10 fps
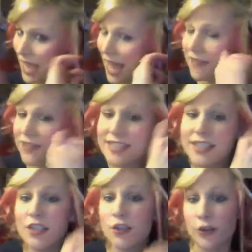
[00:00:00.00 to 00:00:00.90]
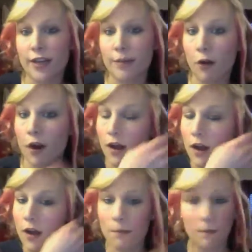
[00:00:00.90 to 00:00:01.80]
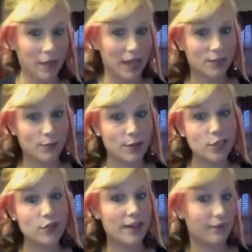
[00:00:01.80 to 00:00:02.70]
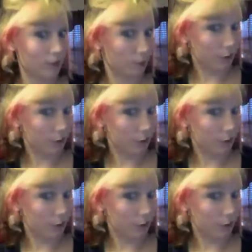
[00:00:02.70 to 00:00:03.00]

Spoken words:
This is the tricky part because once you get from one